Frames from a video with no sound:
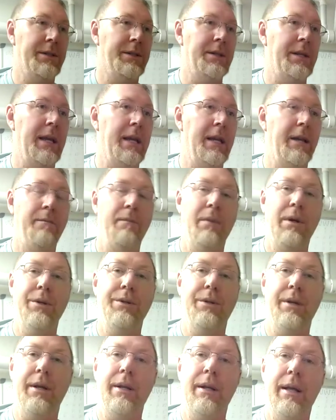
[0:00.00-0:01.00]
Z
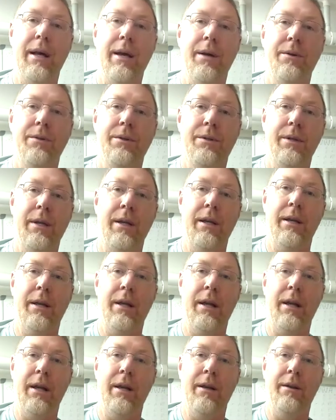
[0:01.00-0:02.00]
music notes
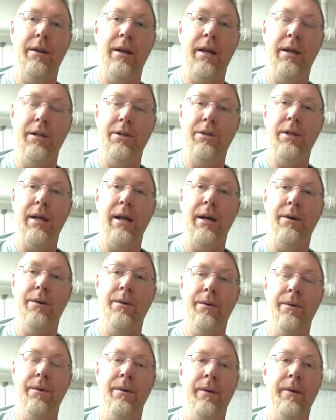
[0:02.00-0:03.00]
in a
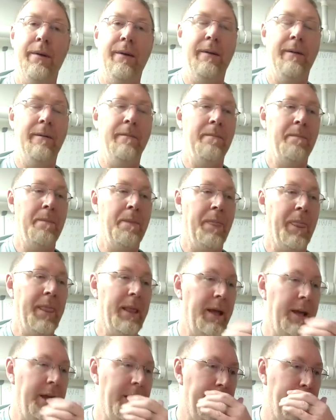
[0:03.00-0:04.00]
song.
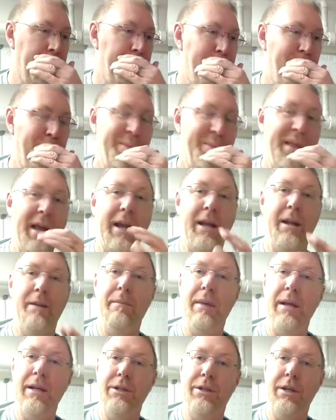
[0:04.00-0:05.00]
They can
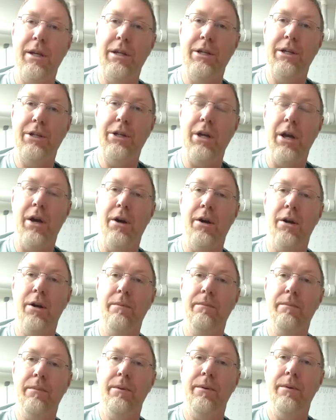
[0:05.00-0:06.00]
be G
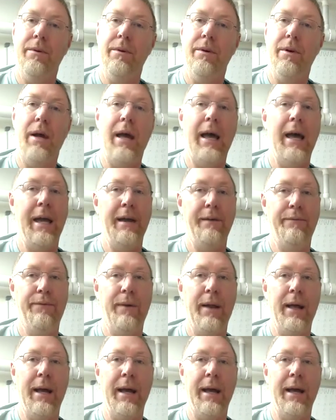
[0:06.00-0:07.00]
sharp, A
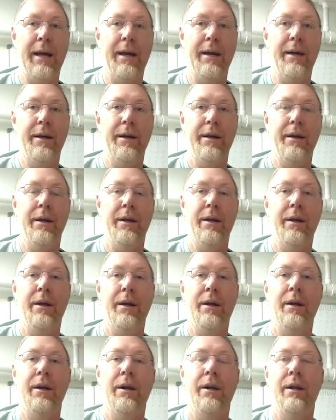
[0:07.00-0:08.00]
flat,
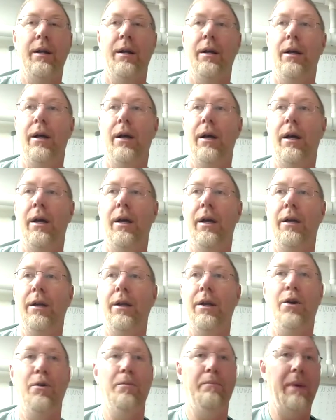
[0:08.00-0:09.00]

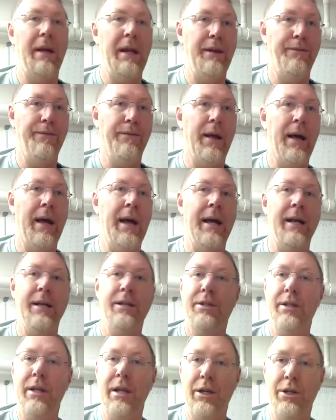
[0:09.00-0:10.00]
B flat,
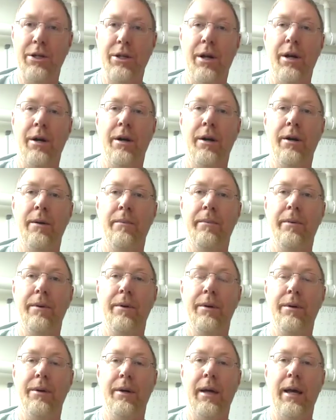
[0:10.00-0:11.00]
C sharp,
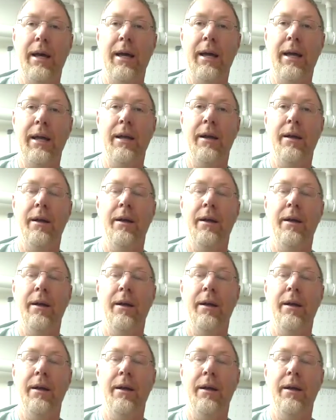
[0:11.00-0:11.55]
okay,